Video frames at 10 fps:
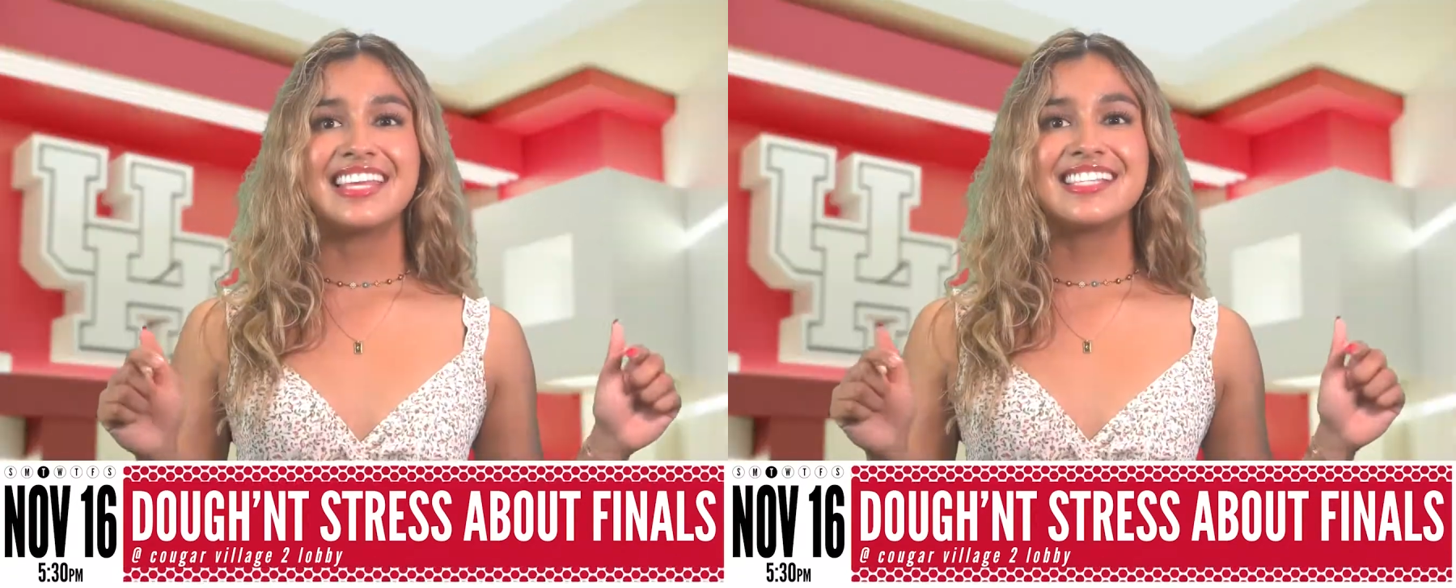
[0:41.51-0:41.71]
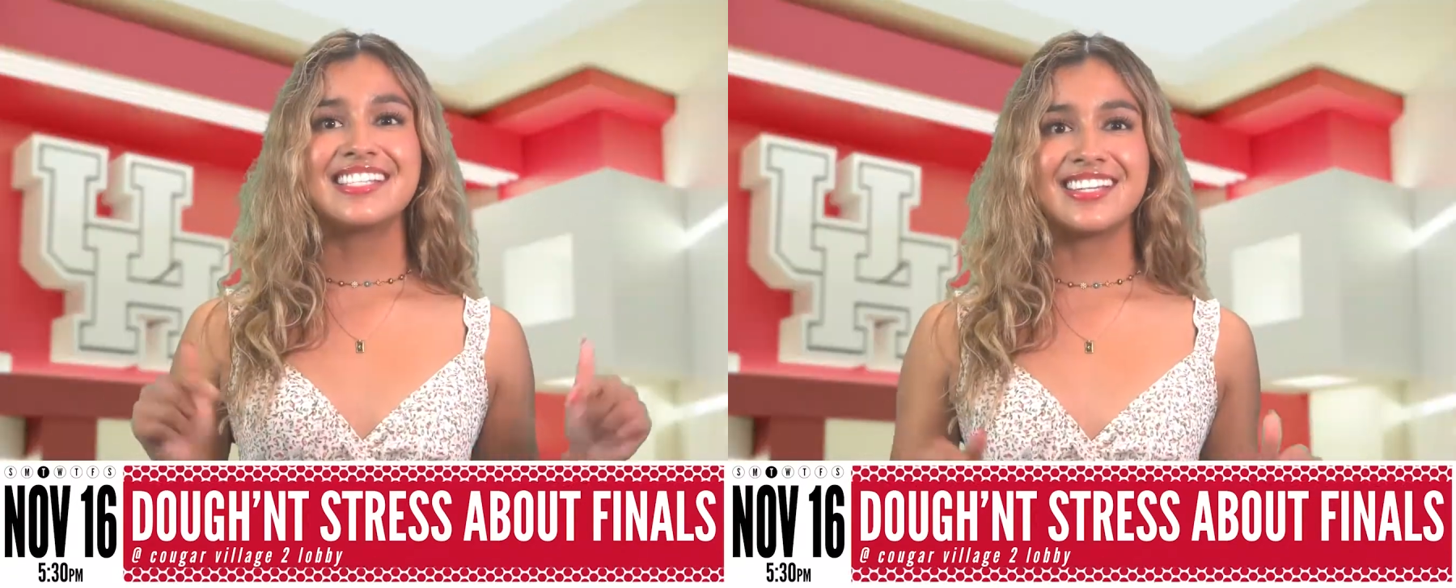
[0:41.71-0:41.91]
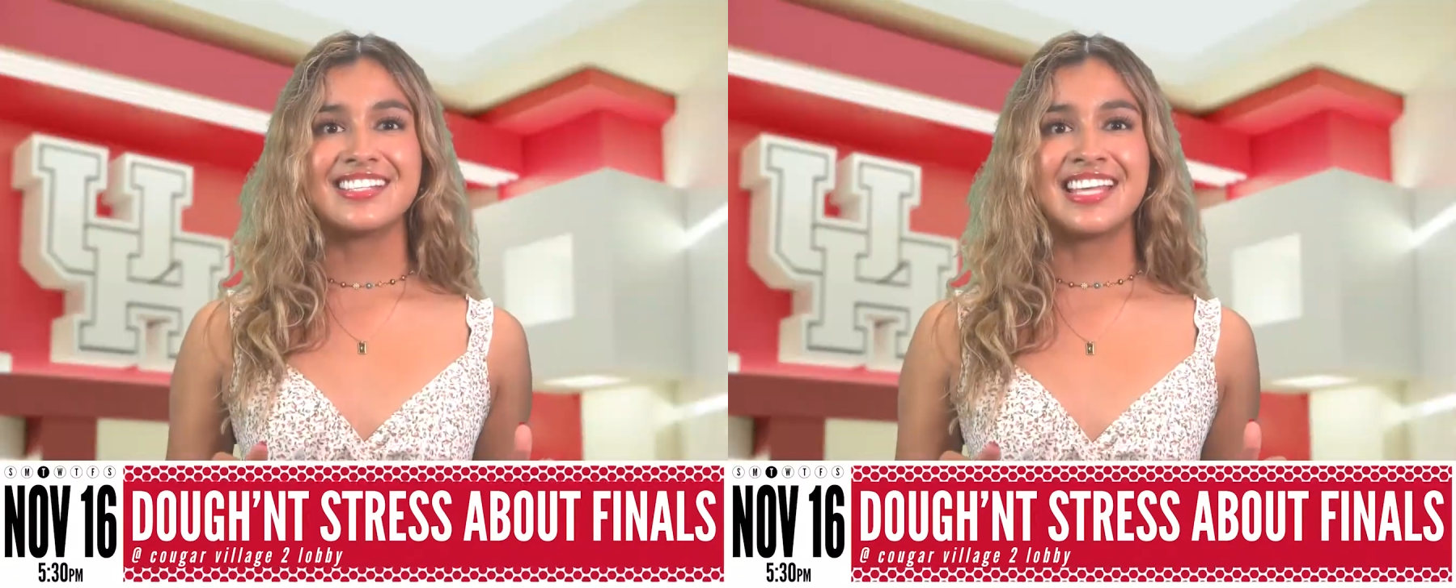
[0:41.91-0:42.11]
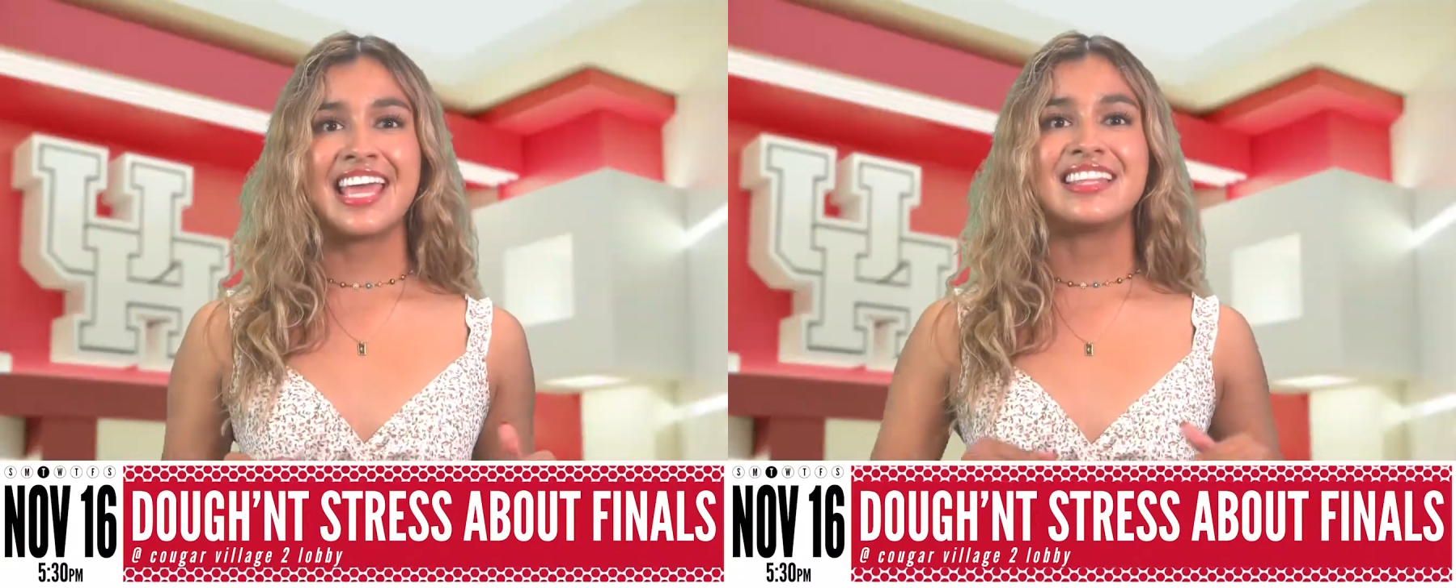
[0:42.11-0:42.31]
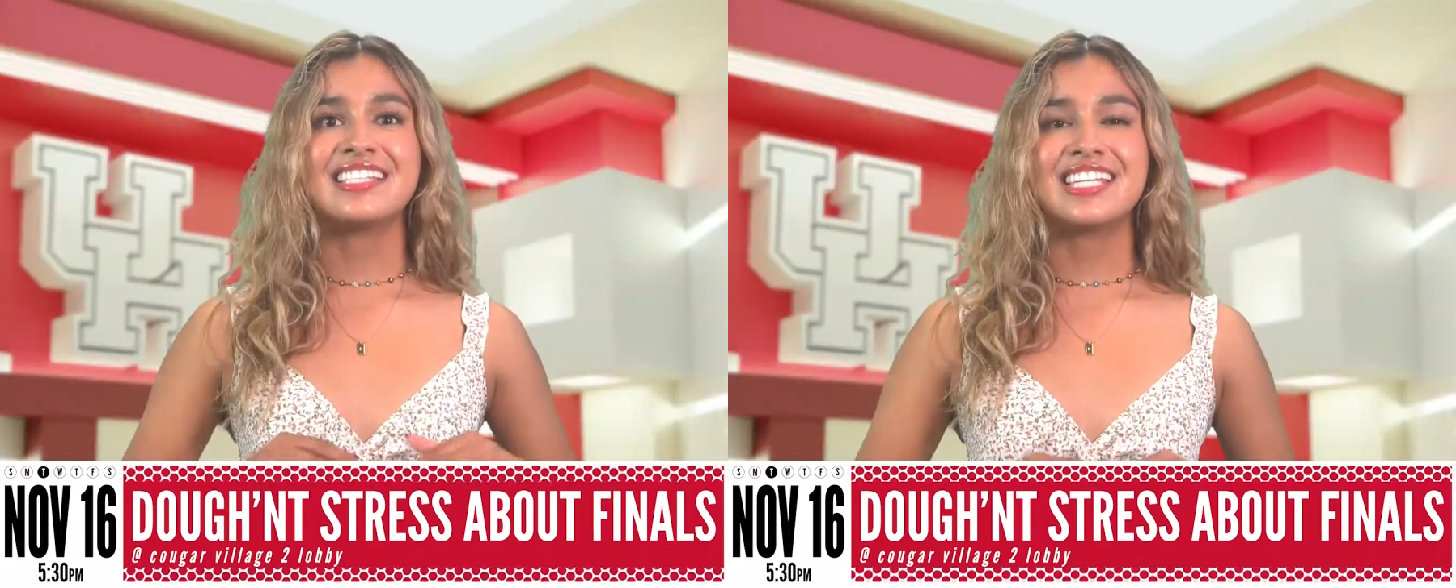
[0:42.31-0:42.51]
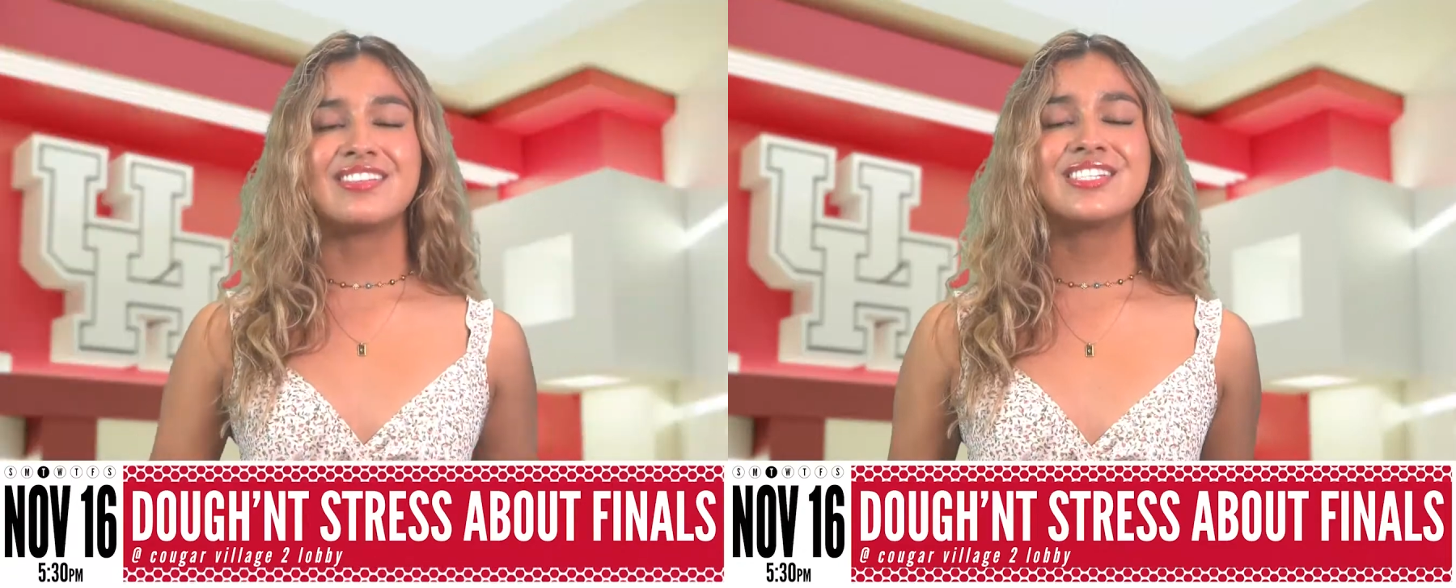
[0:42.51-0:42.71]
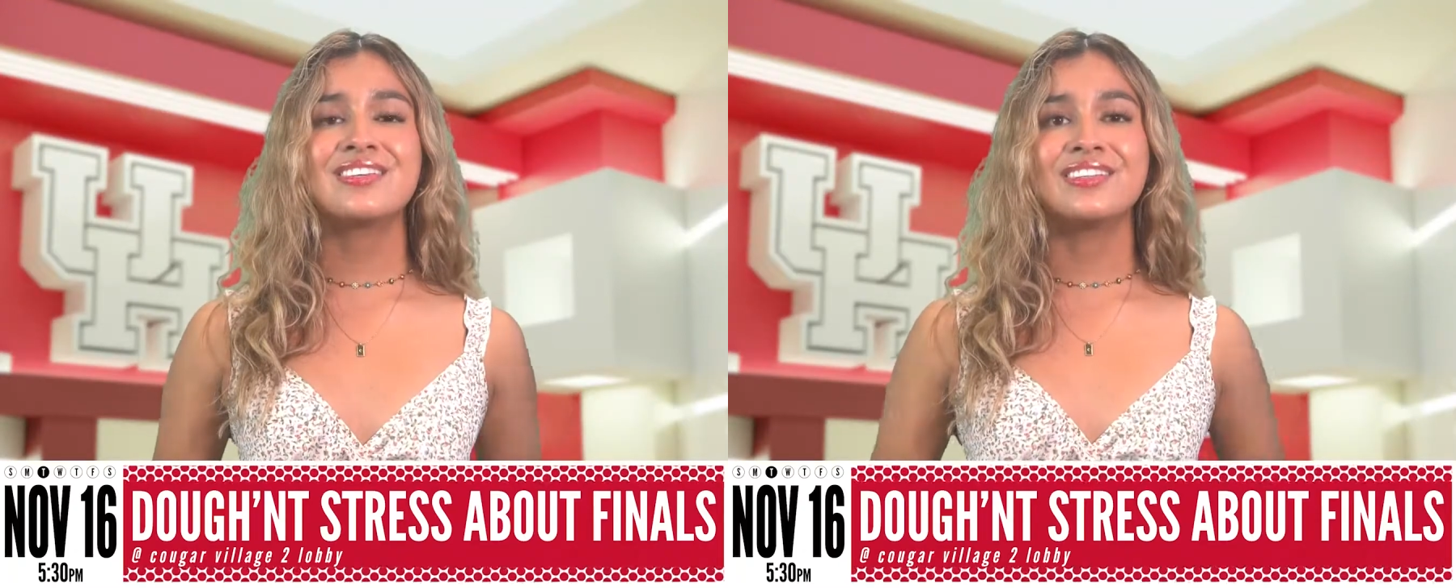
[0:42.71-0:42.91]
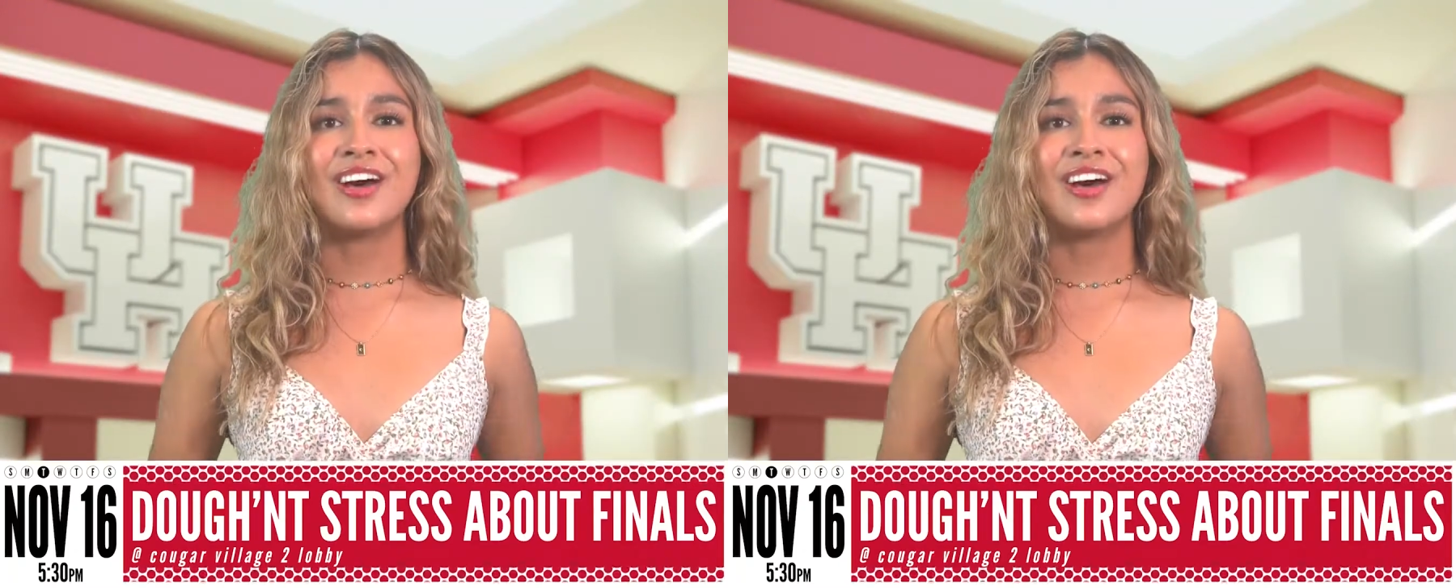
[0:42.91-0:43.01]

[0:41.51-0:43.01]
This Tuesday in the CV2